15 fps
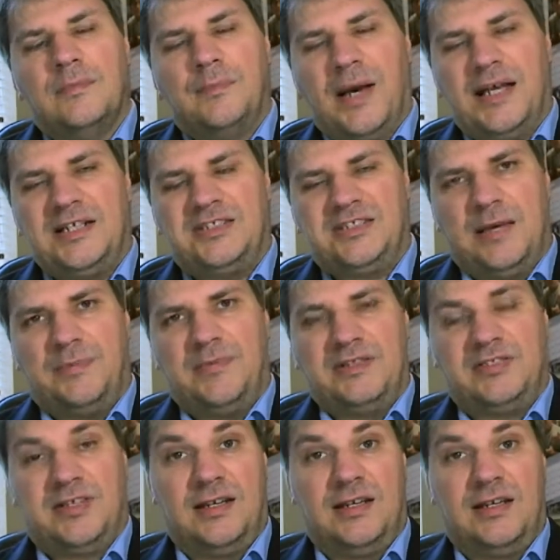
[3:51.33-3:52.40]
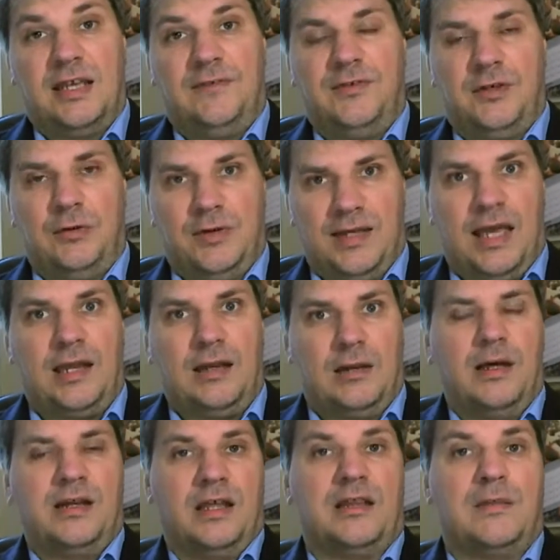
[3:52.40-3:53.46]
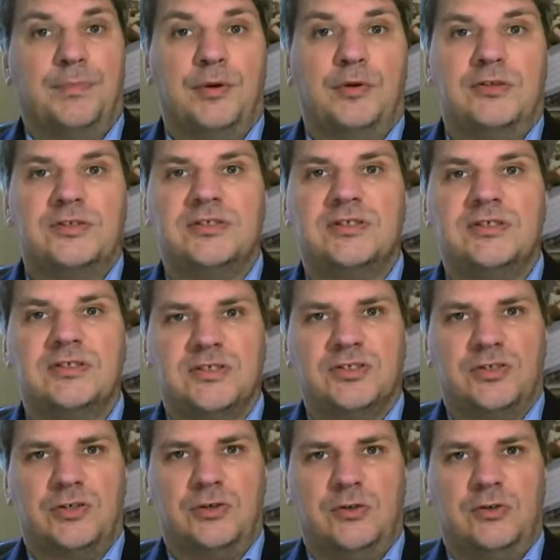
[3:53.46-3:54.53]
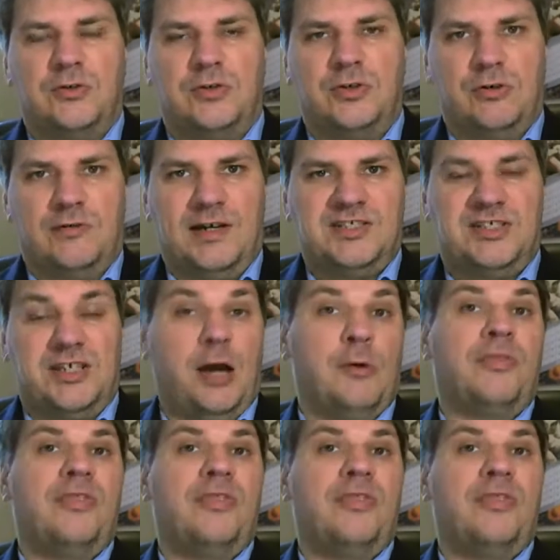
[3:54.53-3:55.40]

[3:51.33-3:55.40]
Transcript: Page depth is going to give you, again, another boost to your SEO,